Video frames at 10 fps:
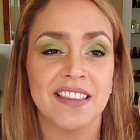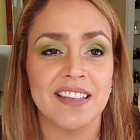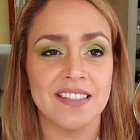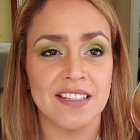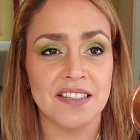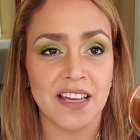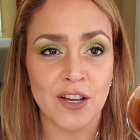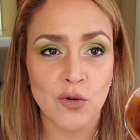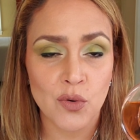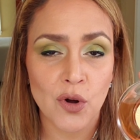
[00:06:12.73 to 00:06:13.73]
This is
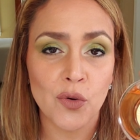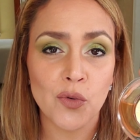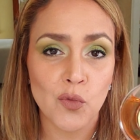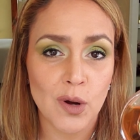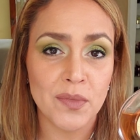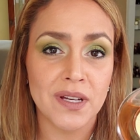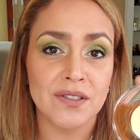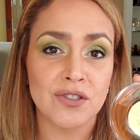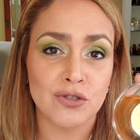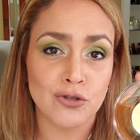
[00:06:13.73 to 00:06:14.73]
a grown
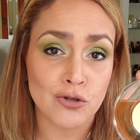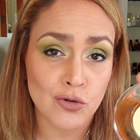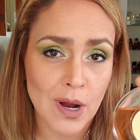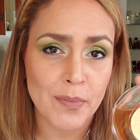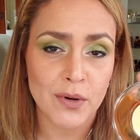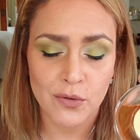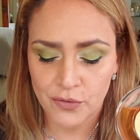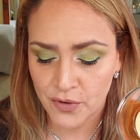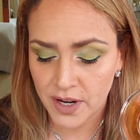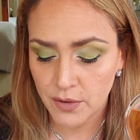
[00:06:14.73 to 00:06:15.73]
woman's tropical
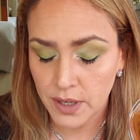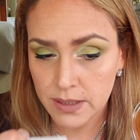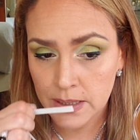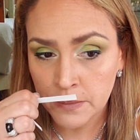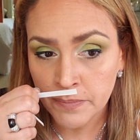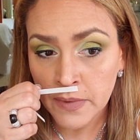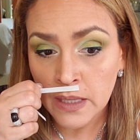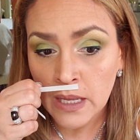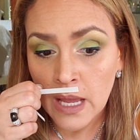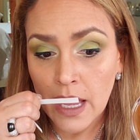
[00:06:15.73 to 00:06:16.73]
fragrance.
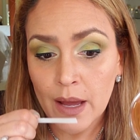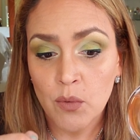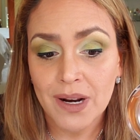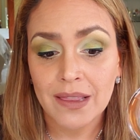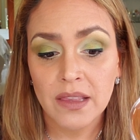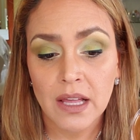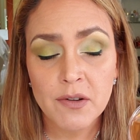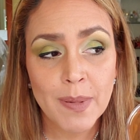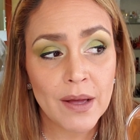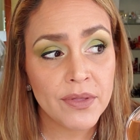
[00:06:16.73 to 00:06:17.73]
And what I love
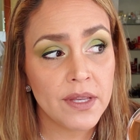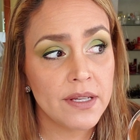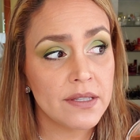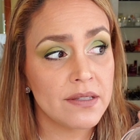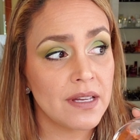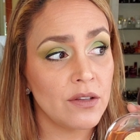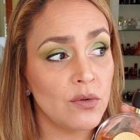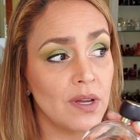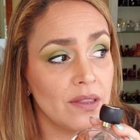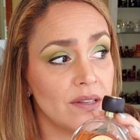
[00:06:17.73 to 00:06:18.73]
about this is that you
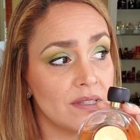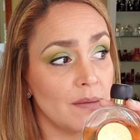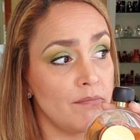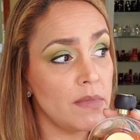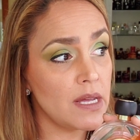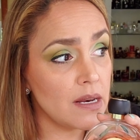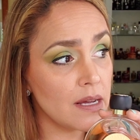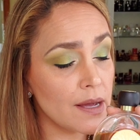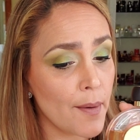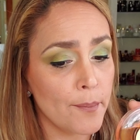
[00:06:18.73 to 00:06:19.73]
get this
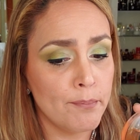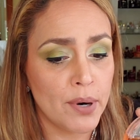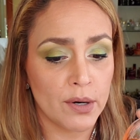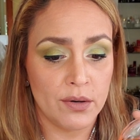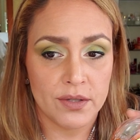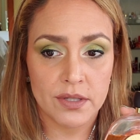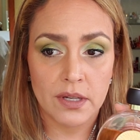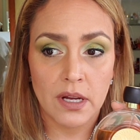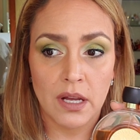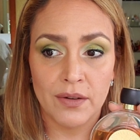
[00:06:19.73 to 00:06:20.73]
immediate burst
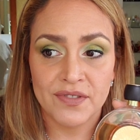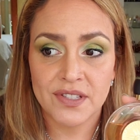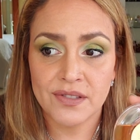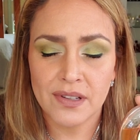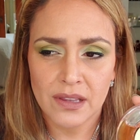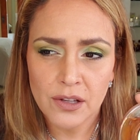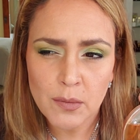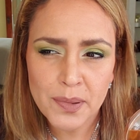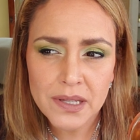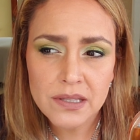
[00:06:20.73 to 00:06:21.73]
of a little
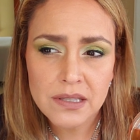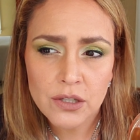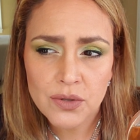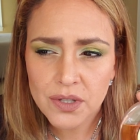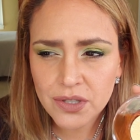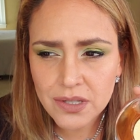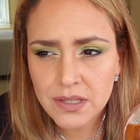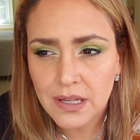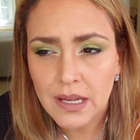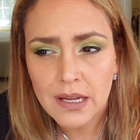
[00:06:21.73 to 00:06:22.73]
bit of citrus,
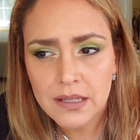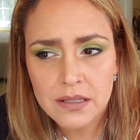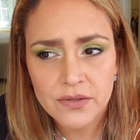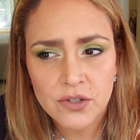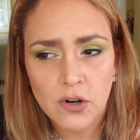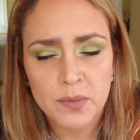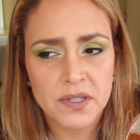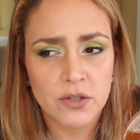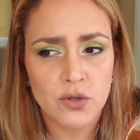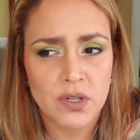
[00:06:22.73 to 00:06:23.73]
just a hint of sharp
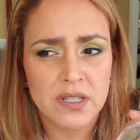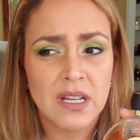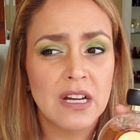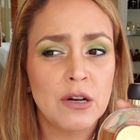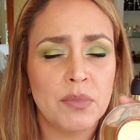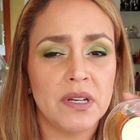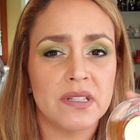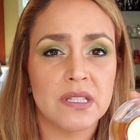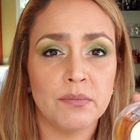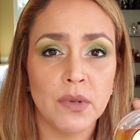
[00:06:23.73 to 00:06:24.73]
citrus, but
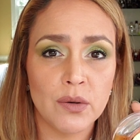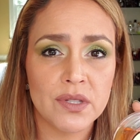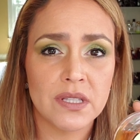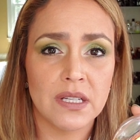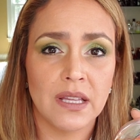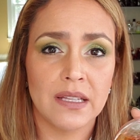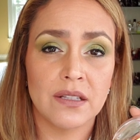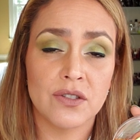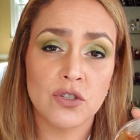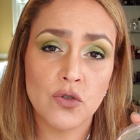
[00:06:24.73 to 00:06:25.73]
it's mostly like
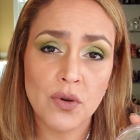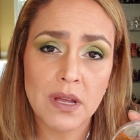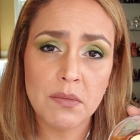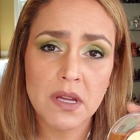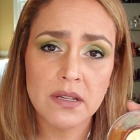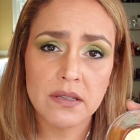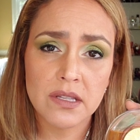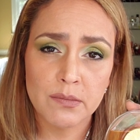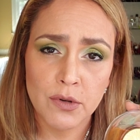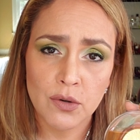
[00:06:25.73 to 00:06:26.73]
this creamy,
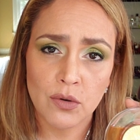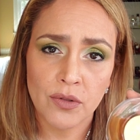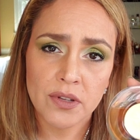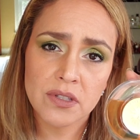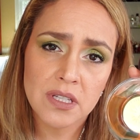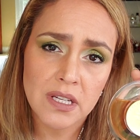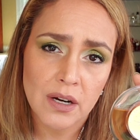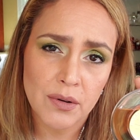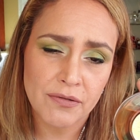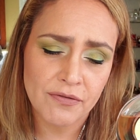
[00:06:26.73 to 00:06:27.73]
smooth
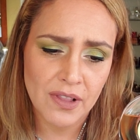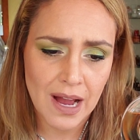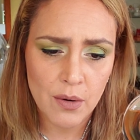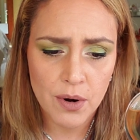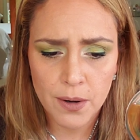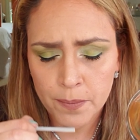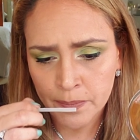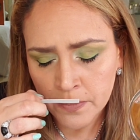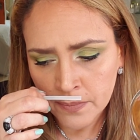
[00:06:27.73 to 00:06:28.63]
tiara flower